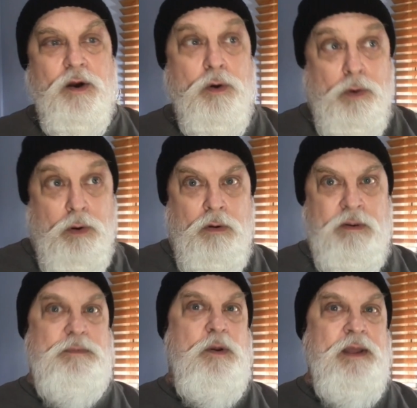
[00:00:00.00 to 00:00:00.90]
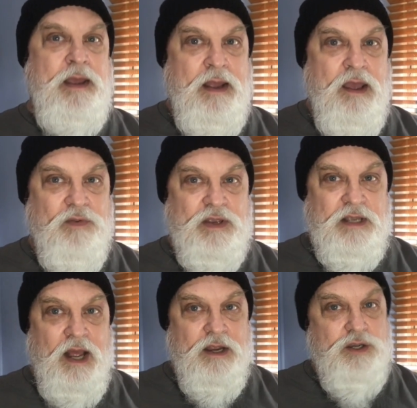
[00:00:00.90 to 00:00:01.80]
Or he's building an Airfix
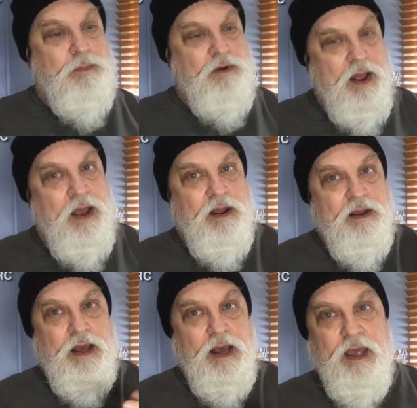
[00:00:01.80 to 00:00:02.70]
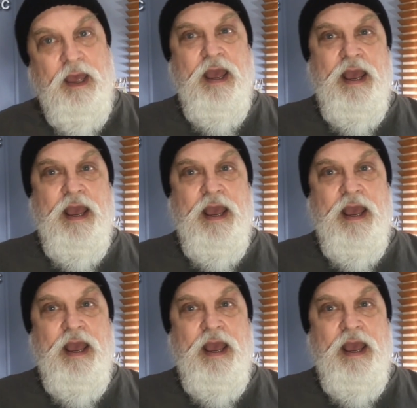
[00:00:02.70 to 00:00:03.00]
sailing ship, great, okay.